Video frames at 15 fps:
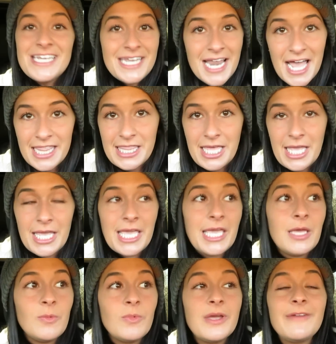nothing.
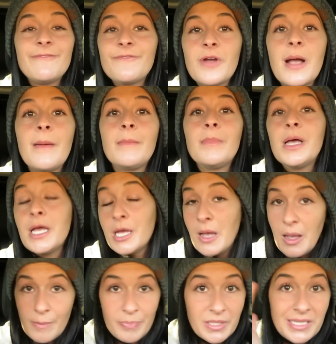It went from
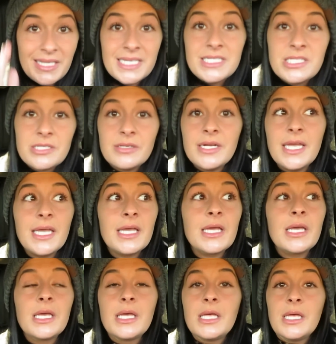
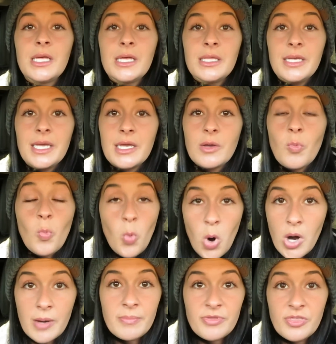blistering like
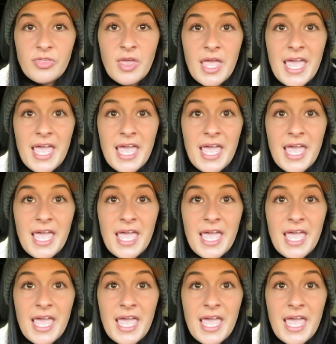warmth,